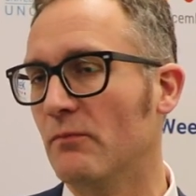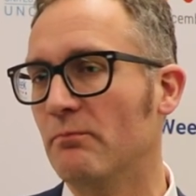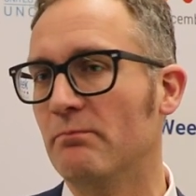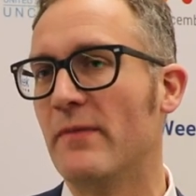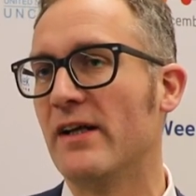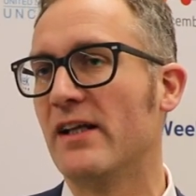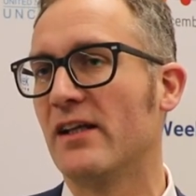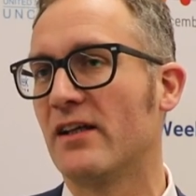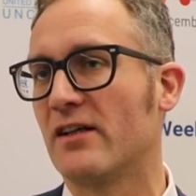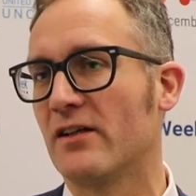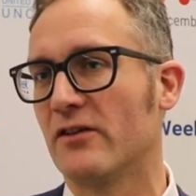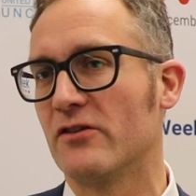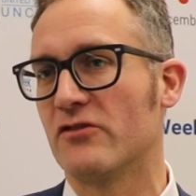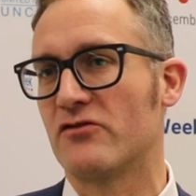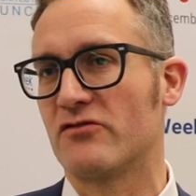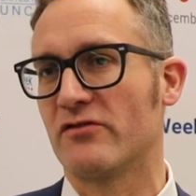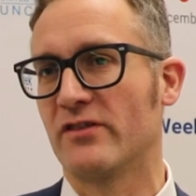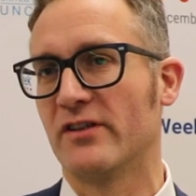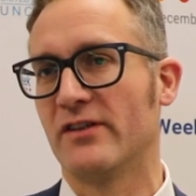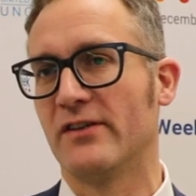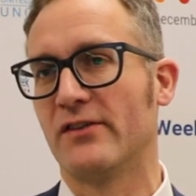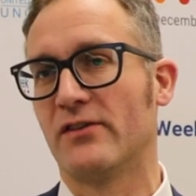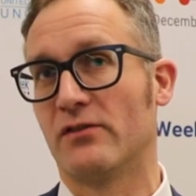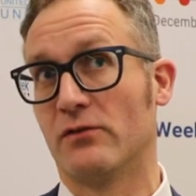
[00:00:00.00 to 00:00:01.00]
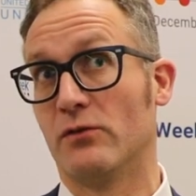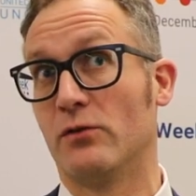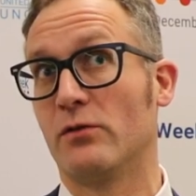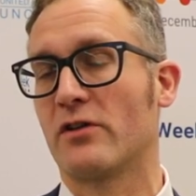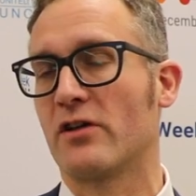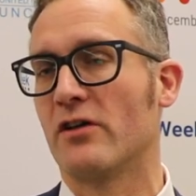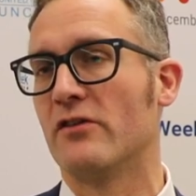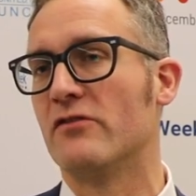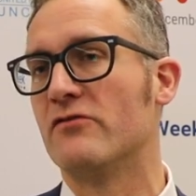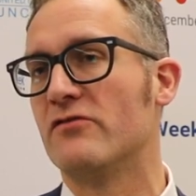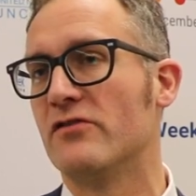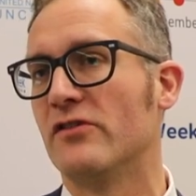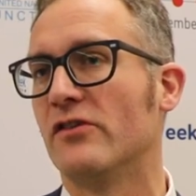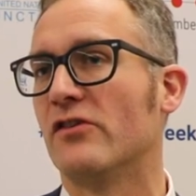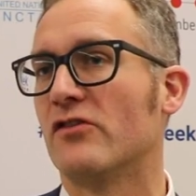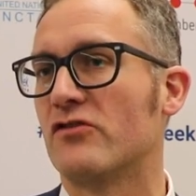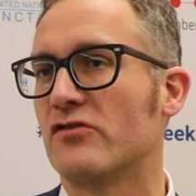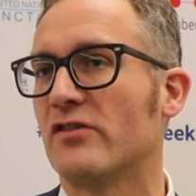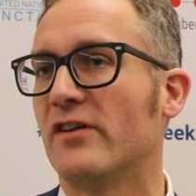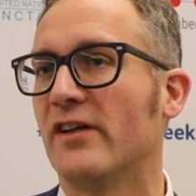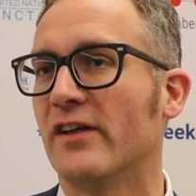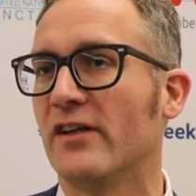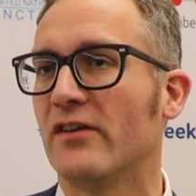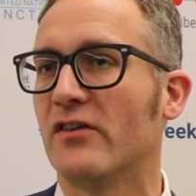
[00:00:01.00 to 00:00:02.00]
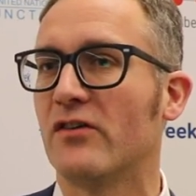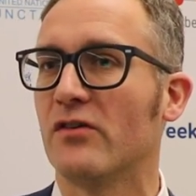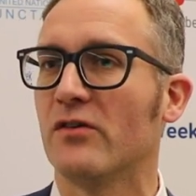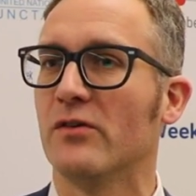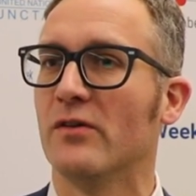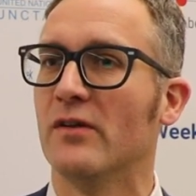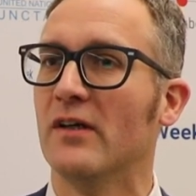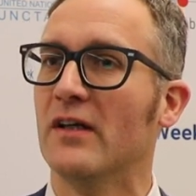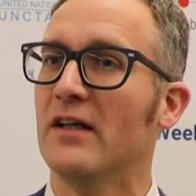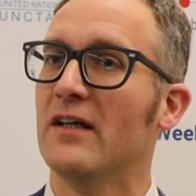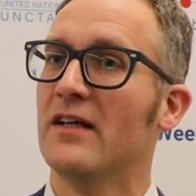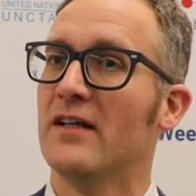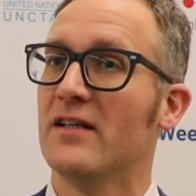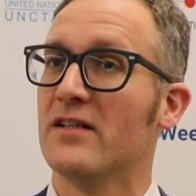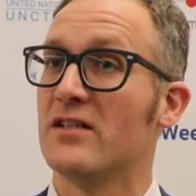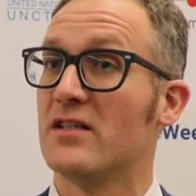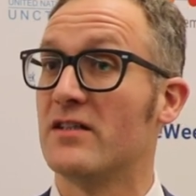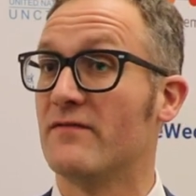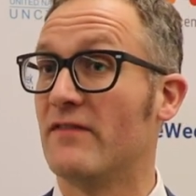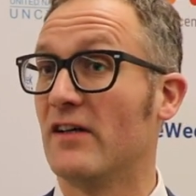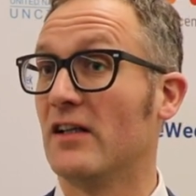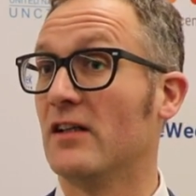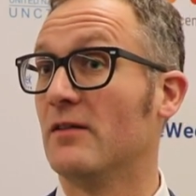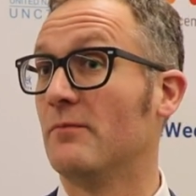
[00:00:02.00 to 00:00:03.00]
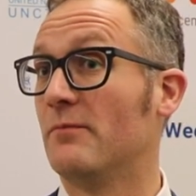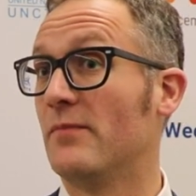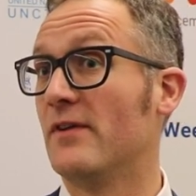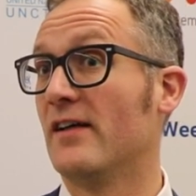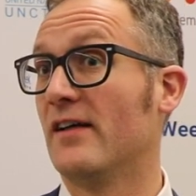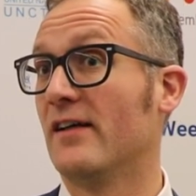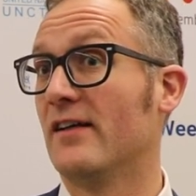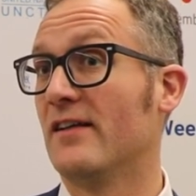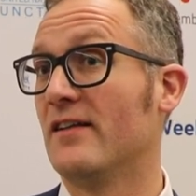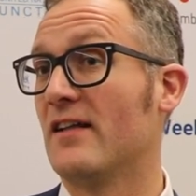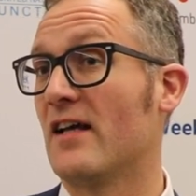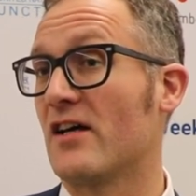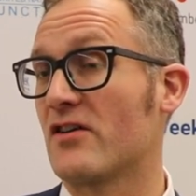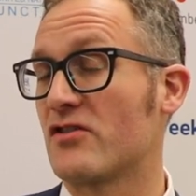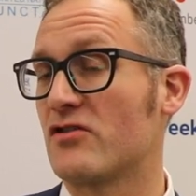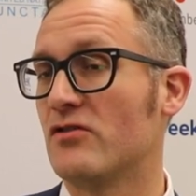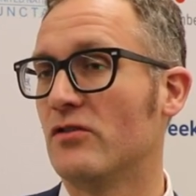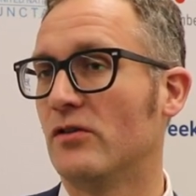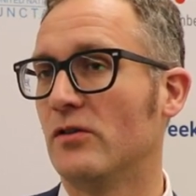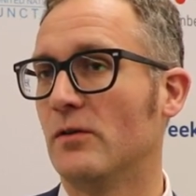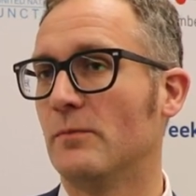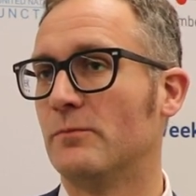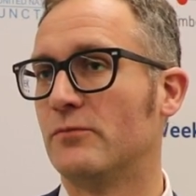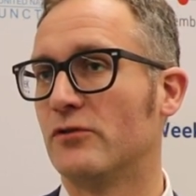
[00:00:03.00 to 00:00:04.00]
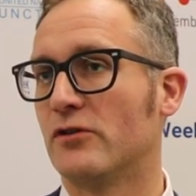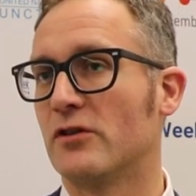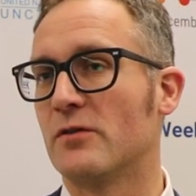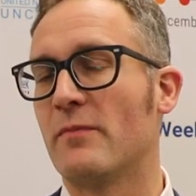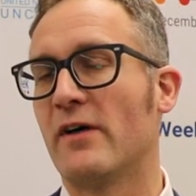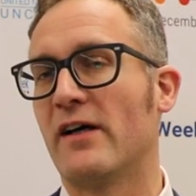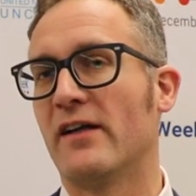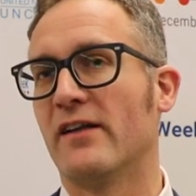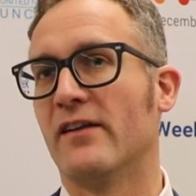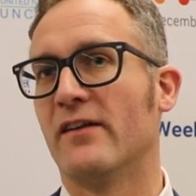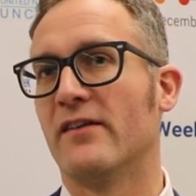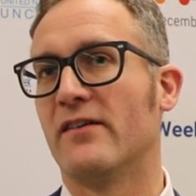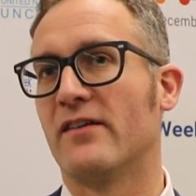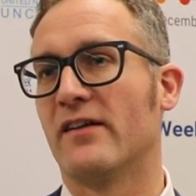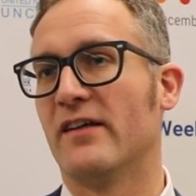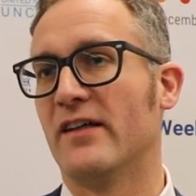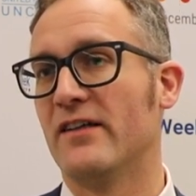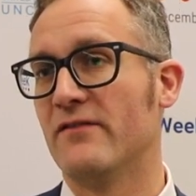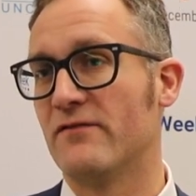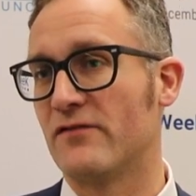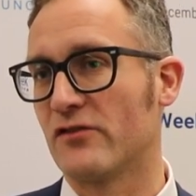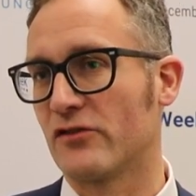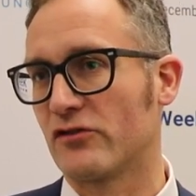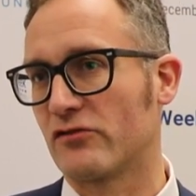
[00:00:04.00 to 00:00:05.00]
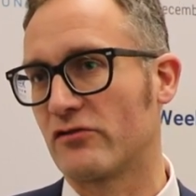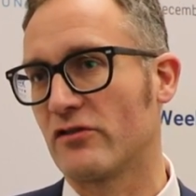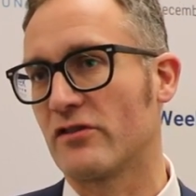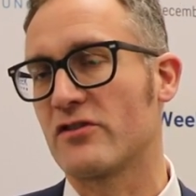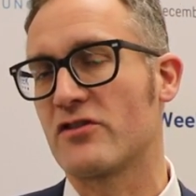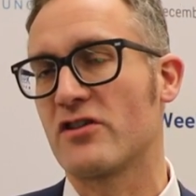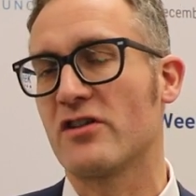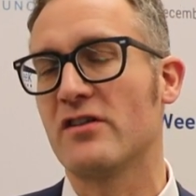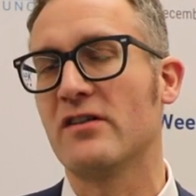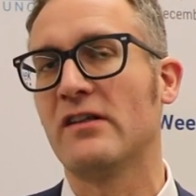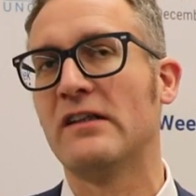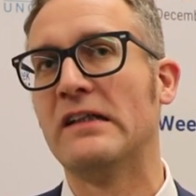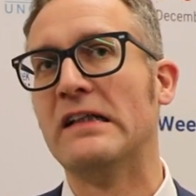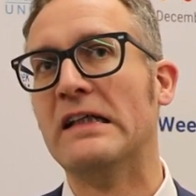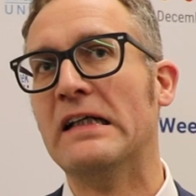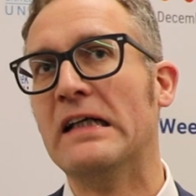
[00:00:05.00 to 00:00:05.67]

Many countries, all countries, are trying to develop their national broadband infrastructure.